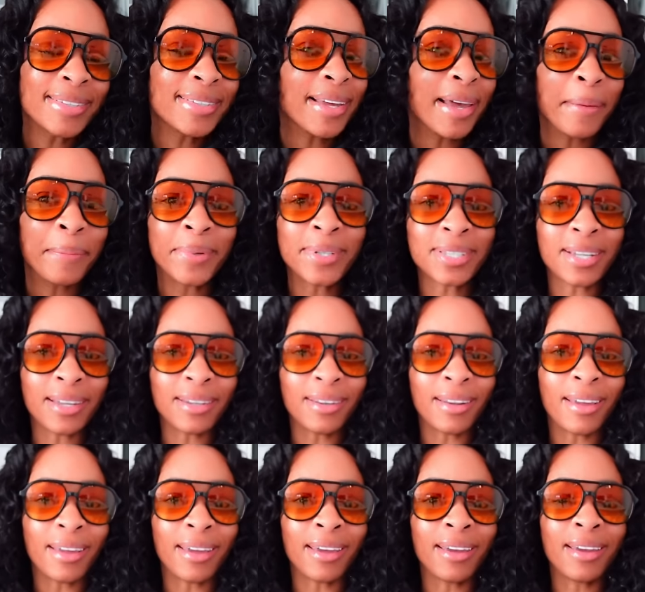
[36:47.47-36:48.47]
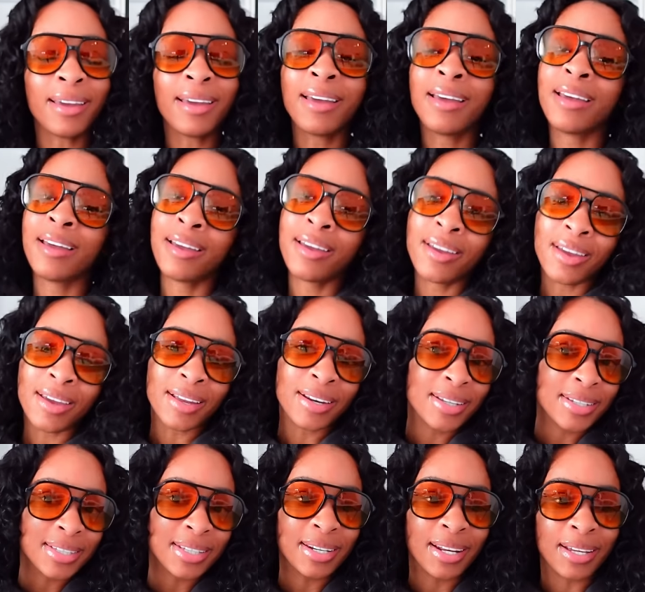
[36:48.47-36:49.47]
Happy Sunday. It
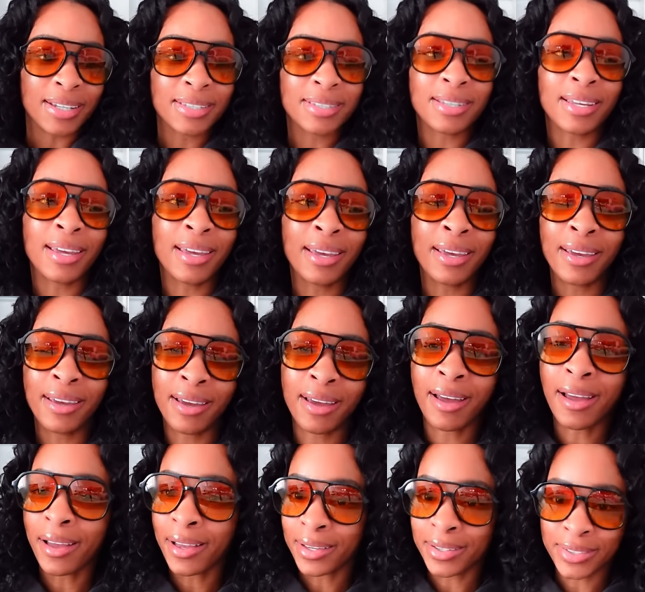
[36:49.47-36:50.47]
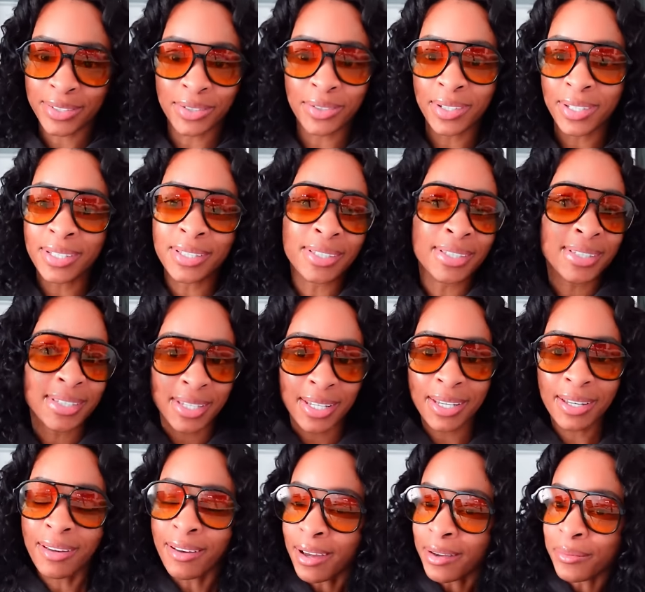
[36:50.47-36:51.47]
is the next day. As you can
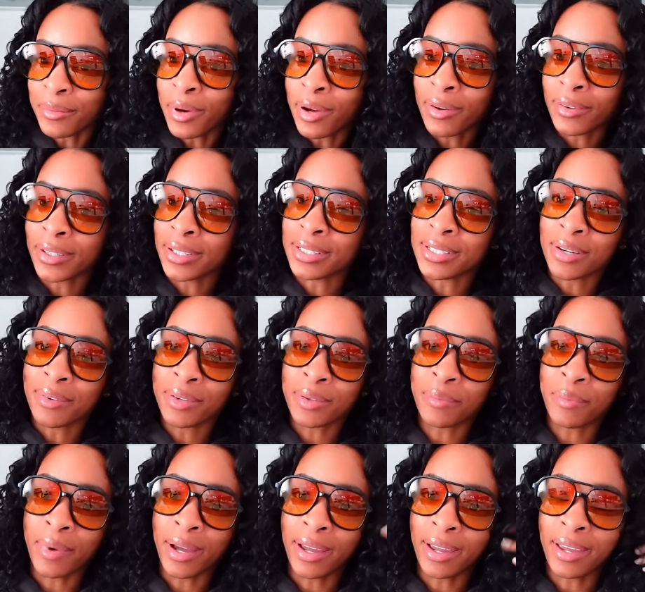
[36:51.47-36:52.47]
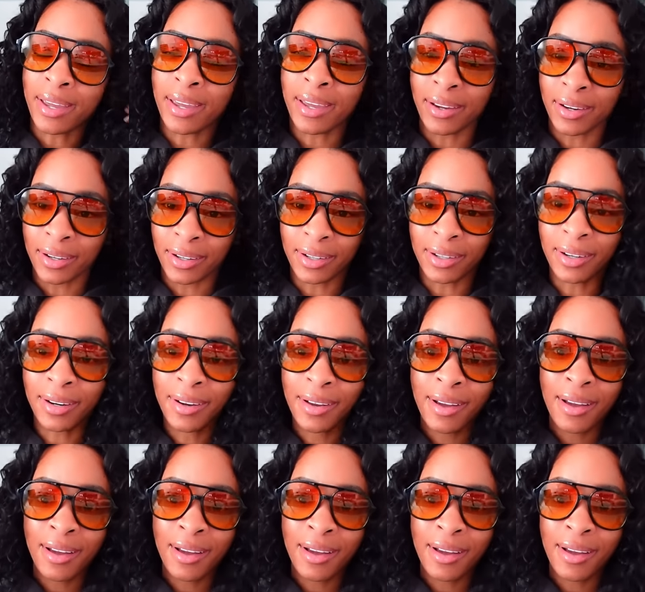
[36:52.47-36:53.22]
see, I'm already done with my hair.